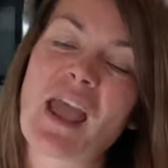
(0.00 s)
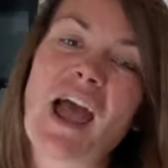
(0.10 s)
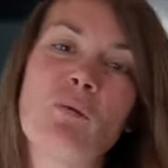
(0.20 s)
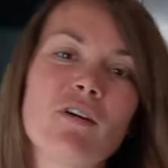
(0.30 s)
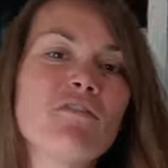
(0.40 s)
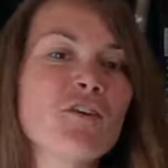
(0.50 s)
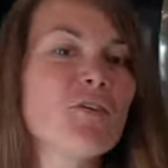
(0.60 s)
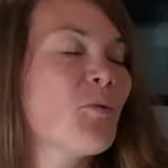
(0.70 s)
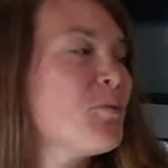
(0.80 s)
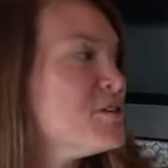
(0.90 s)

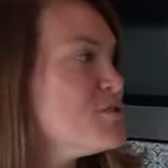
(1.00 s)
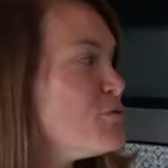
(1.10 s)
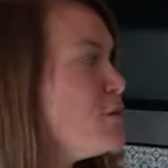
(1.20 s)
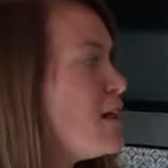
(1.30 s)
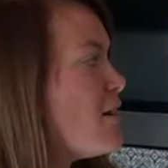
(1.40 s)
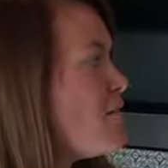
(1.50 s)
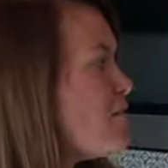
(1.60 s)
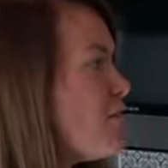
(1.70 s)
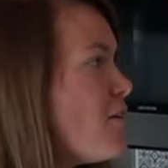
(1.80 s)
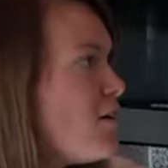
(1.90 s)
However, we do love